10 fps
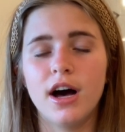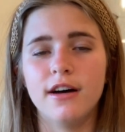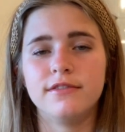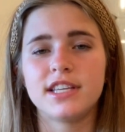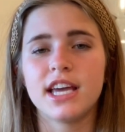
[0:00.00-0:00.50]

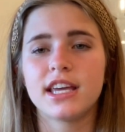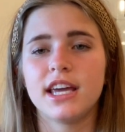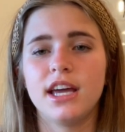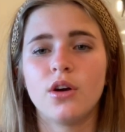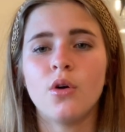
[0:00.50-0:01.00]
of
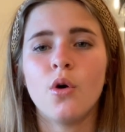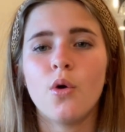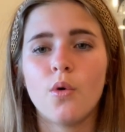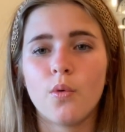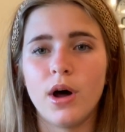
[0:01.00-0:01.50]
taking
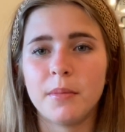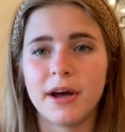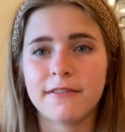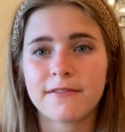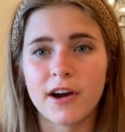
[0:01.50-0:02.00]
one of
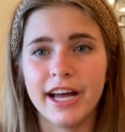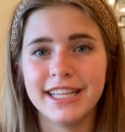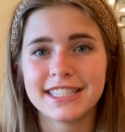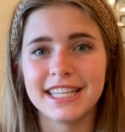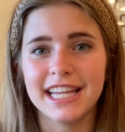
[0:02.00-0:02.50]
my
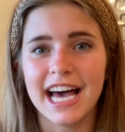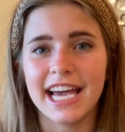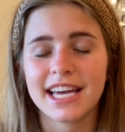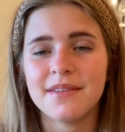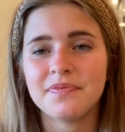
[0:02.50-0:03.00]
friends and like